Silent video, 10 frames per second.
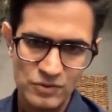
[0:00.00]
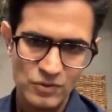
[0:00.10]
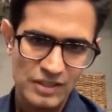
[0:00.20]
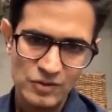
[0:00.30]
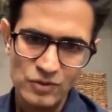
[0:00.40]

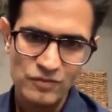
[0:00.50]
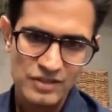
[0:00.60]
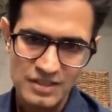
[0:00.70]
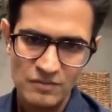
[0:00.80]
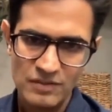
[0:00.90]
you can do
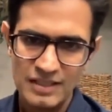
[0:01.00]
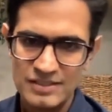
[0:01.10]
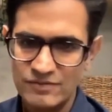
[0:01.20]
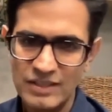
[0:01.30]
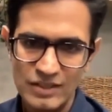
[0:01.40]
for someone
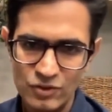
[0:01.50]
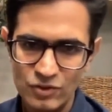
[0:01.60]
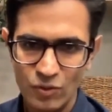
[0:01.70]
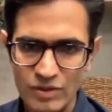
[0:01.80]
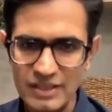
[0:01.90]
is where you
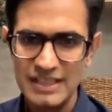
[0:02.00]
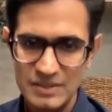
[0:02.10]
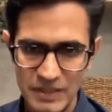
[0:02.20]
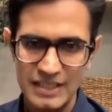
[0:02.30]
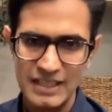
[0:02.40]
don't
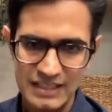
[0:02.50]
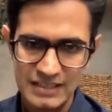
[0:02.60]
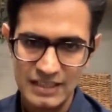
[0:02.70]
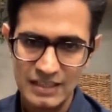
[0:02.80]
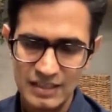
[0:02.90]
expect
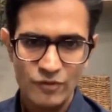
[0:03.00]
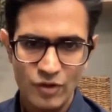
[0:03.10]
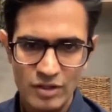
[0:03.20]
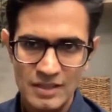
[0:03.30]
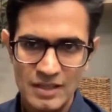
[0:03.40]
anything
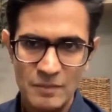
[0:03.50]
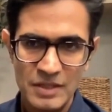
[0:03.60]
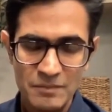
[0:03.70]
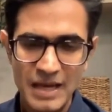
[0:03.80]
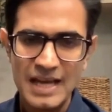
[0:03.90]
for
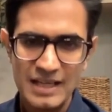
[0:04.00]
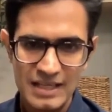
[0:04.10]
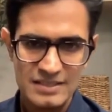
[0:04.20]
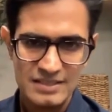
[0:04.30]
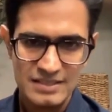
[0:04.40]
coming
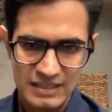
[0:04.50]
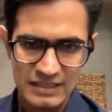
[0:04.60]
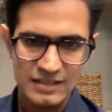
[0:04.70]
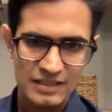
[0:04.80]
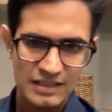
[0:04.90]
back as
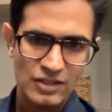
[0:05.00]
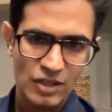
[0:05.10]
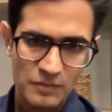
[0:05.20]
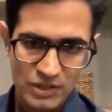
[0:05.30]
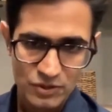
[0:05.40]
either
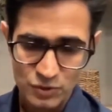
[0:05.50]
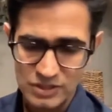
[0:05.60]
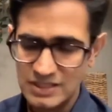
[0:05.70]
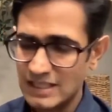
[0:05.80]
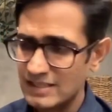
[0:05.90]
economic or
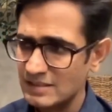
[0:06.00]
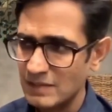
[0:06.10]
social status.